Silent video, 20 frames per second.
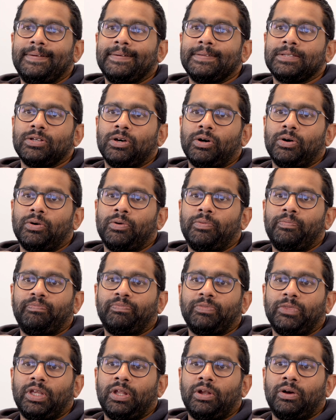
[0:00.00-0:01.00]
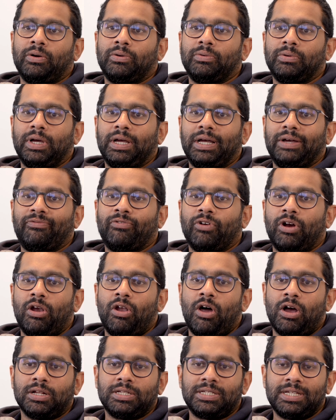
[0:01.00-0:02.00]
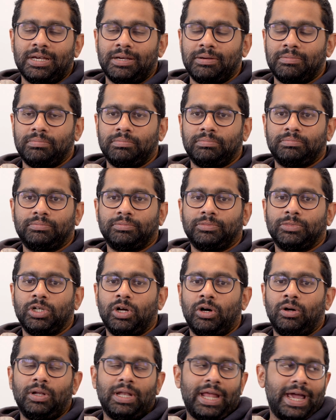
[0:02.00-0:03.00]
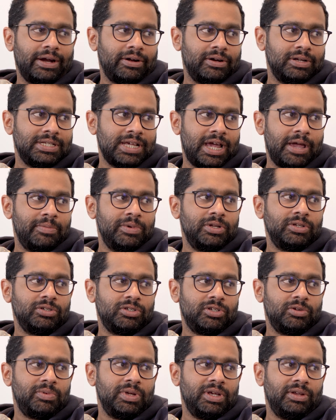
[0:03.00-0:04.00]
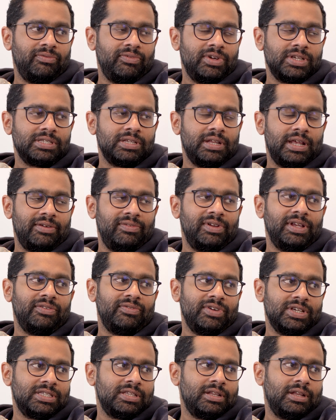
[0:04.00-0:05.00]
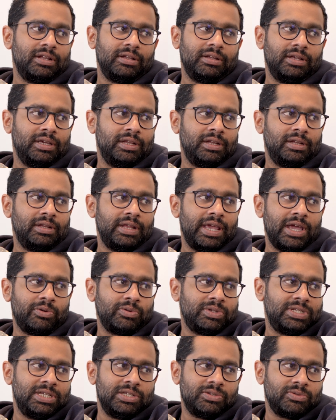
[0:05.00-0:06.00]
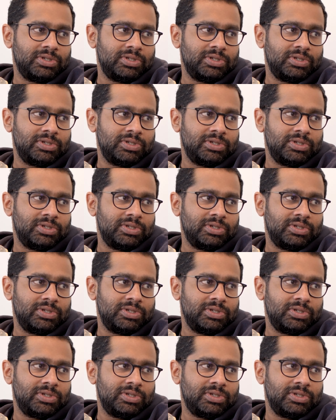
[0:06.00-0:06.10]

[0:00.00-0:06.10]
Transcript: So for a long-term goal like retirement, you should be heavily invested in equities,